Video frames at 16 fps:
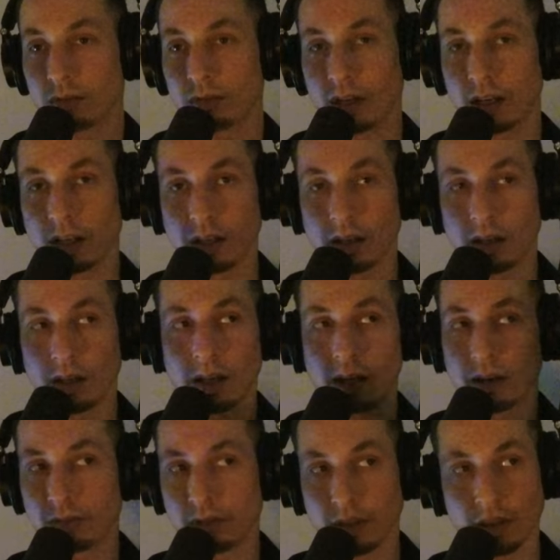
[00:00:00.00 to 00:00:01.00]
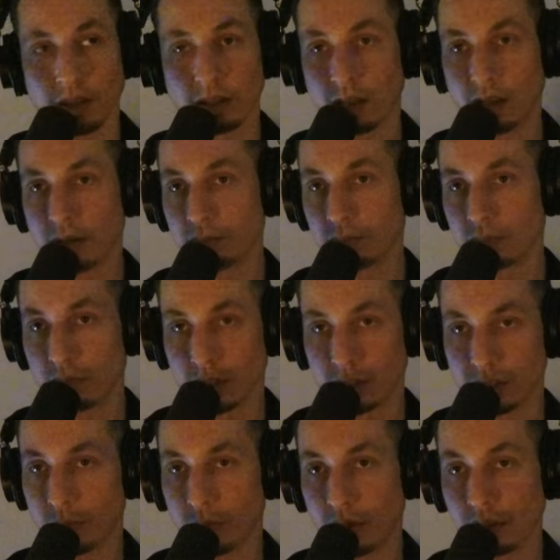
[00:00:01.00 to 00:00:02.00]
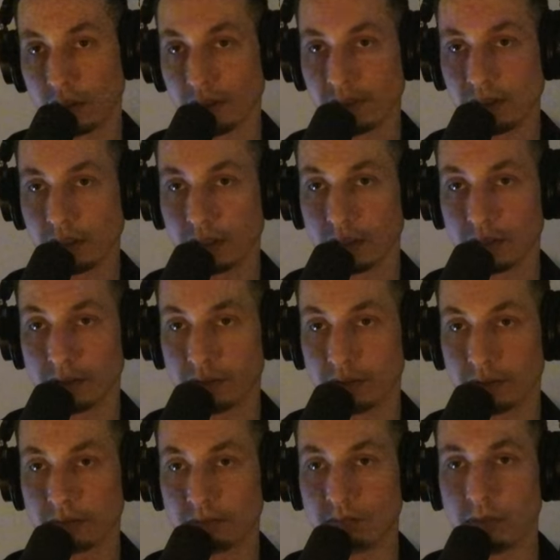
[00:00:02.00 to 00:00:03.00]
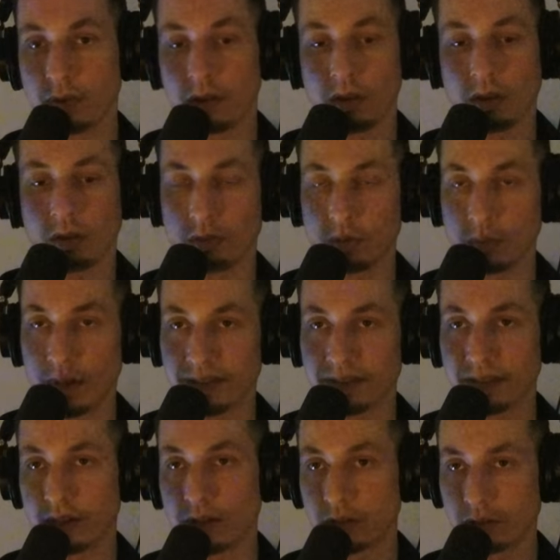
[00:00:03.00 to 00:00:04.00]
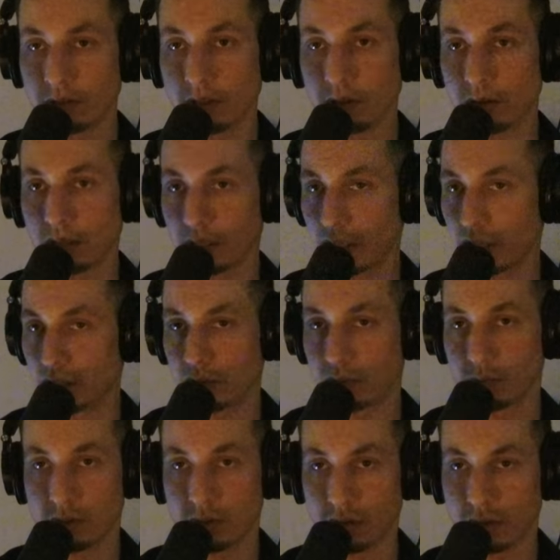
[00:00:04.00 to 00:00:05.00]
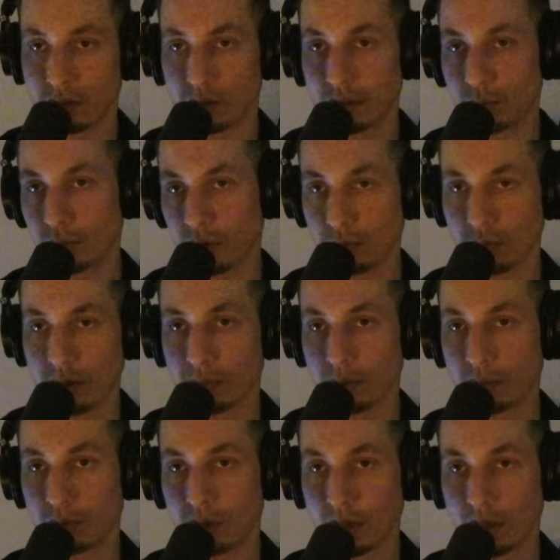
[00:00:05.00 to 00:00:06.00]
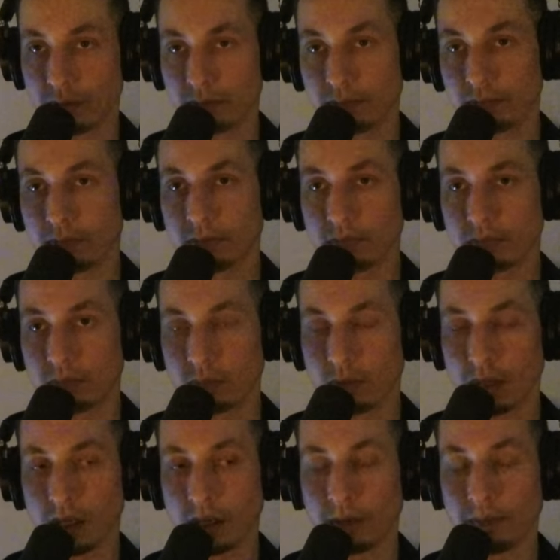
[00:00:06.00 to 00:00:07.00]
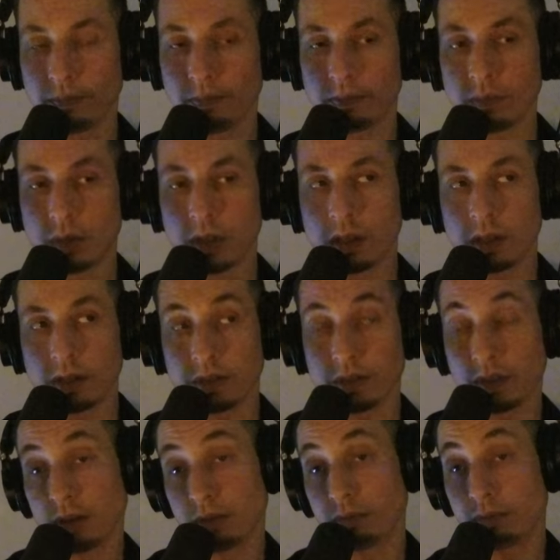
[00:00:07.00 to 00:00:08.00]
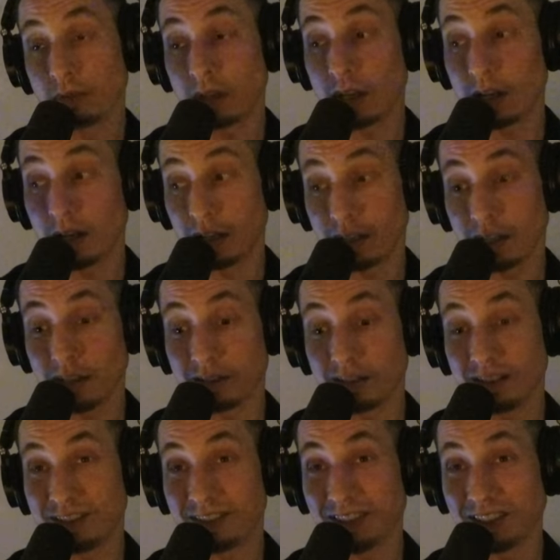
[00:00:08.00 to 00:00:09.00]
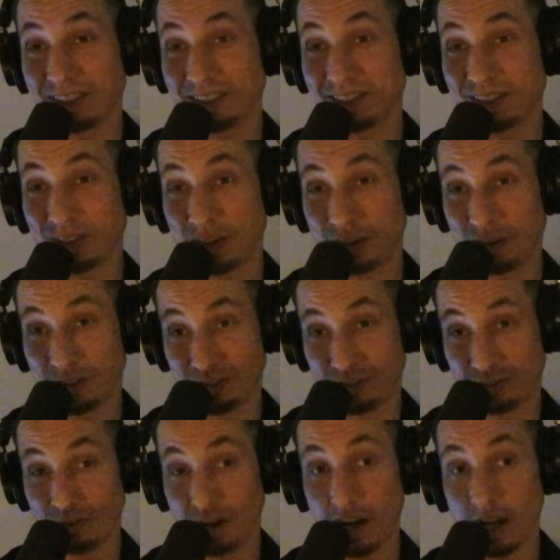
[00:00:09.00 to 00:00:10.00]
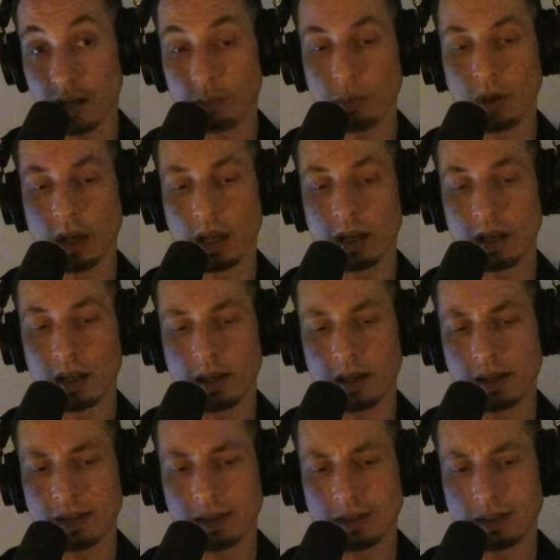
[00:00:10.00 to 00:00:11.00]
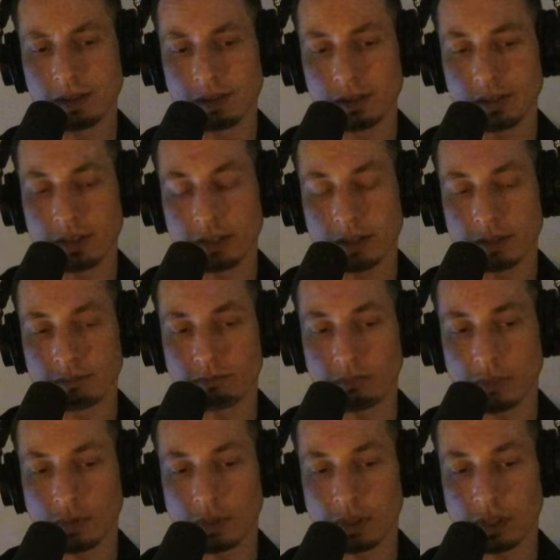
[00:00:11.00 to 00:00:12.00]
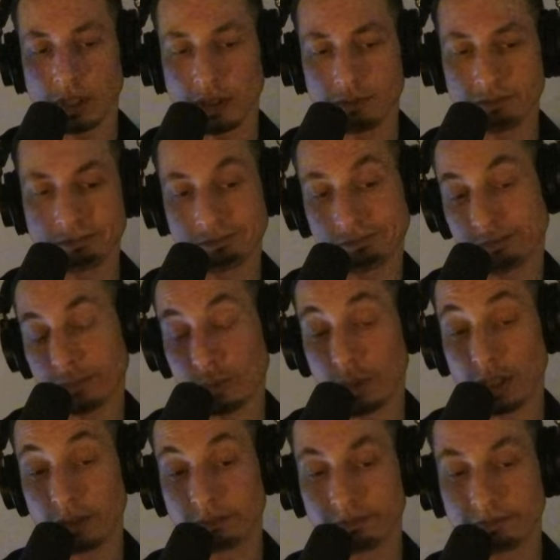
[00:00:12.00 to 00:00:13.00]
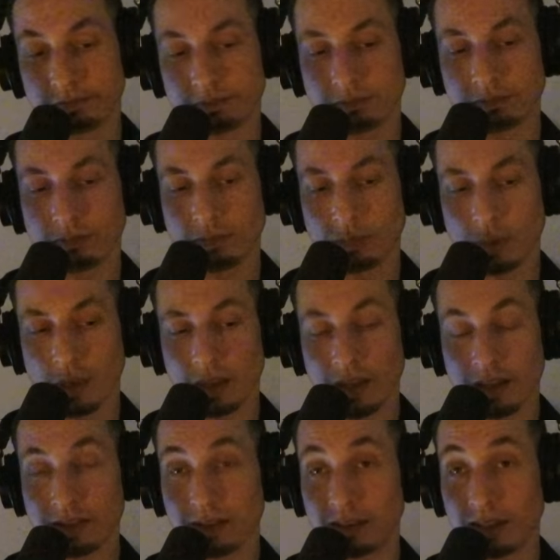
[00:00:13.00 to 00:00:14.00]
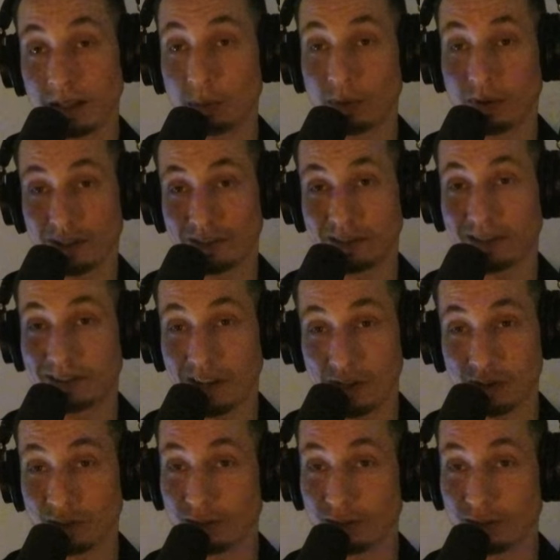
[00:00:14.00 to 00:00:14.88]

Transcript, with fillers: Right. Uh, everything I'm experiencing is through yeah. my sensory organs, which are interpreted by my brain. Totally. Yeah. So yeah, I guess in a sense they're right, but yeah, well, that's a deeper existential